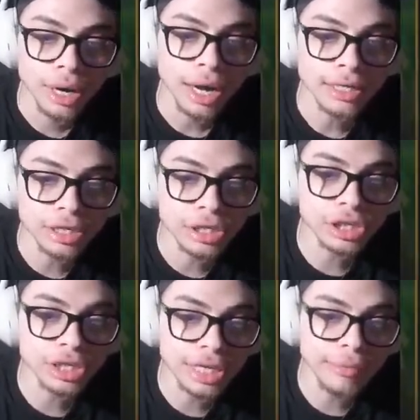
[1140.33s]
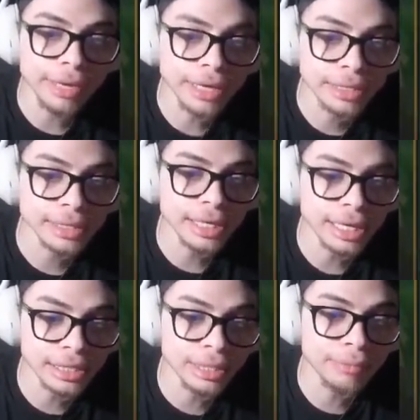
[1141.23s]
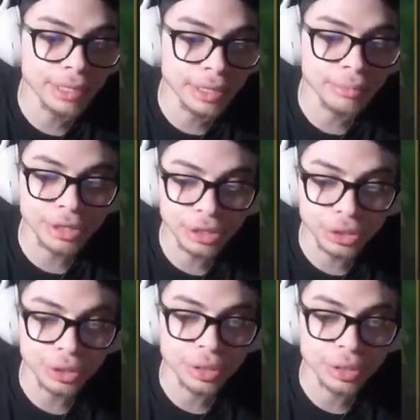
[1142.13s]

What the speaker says: a decision he makes isn't being pressured.